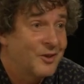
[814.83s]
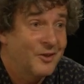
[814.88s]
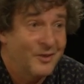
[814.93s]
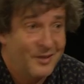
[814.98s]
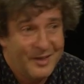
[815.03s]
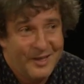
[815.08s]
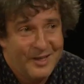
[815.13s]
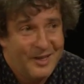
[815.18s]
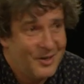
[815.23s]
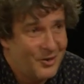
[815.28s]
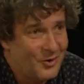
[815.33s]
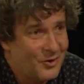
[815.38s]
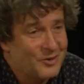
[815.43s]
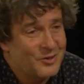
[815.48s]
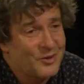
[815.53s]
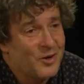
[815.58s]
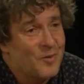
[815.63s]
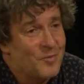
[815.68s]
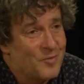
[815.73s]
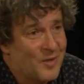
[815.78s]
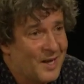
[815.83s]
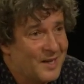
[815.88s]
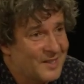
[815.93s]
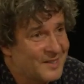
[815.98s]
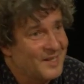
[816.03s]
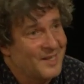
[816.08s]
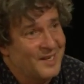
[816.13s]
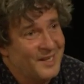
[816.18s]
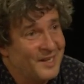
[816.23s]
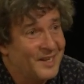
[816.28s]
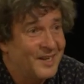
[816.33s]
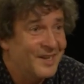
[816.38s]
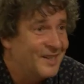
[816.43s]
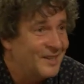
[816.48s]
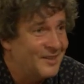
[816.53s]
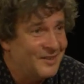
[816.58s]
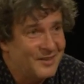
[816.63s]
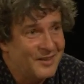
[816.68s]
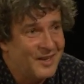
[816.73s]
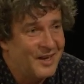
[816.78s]
So lots of complexity
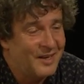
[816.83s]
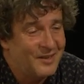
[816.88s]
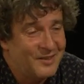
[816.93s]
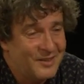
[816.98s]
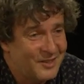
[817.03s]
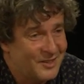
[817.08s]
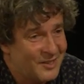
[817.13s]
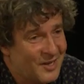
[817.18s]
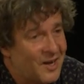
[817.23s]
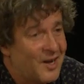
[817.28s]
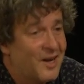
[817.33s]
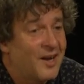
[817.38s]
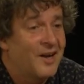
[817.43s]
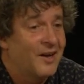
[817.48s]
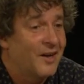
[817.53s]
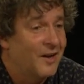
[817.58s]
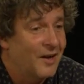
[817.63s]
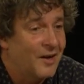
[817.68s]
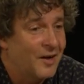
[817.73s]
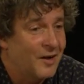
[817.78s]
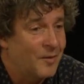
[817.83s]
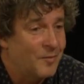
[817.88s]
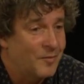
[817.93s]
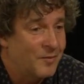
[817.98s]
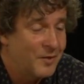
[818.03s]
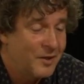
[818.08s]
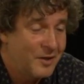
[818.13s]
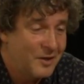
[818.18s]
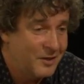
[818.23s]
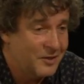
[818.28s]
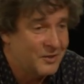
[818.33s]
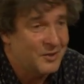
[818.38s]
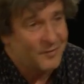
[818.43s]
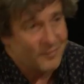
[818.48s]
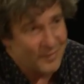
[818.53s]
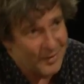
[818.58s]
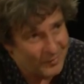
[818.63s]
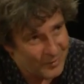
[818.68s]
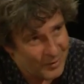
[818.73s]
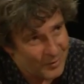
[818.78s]
and desire is
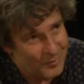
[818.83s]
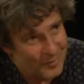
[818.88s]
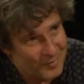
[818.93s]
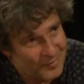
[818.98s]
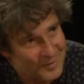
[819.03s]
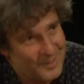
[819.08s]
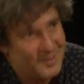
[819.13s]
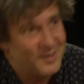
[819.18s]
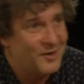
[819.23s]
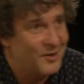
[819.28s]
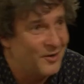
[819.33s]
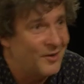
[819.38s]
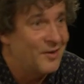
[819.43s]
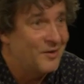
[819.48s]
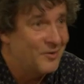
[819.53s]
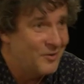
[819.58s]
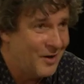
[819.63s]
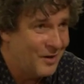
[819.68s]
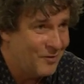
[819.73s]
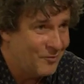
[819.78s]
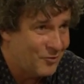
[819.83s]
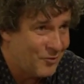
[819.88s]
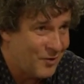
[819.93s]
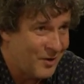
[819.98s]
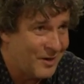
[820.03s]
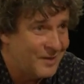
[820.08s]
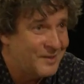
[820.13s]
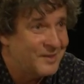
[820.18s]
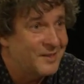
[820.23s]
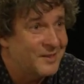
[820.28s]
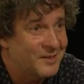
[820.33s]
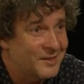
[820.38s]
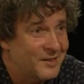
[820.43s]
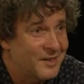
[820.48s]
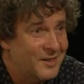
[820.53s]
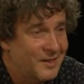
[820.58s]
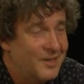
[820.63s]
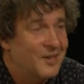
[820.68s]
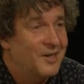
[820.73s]
something that Ravinda and Francis